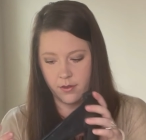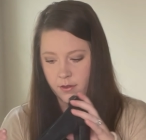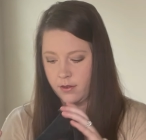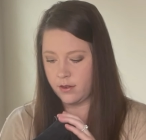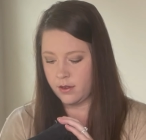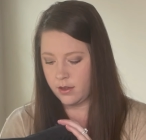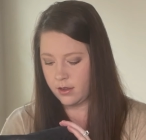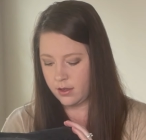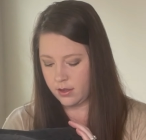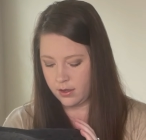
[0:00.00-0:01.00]

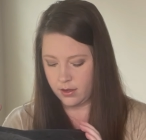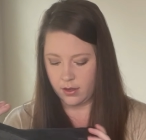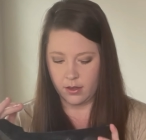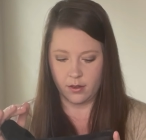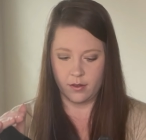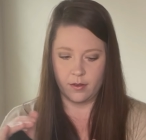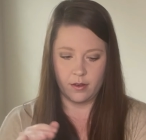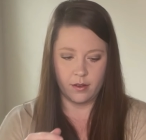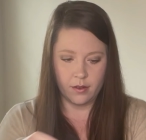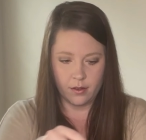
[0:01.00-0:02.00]

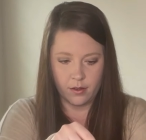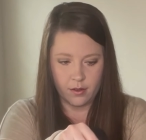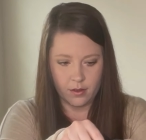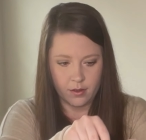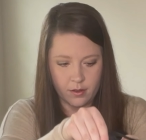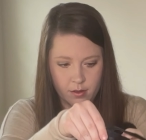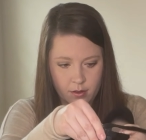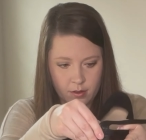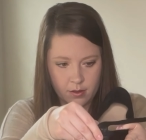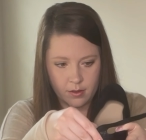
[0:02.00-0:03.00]

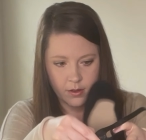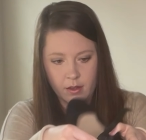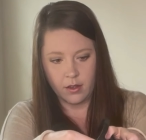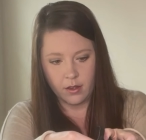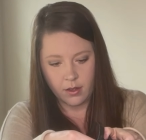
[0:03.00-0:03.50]
Nobody speaks.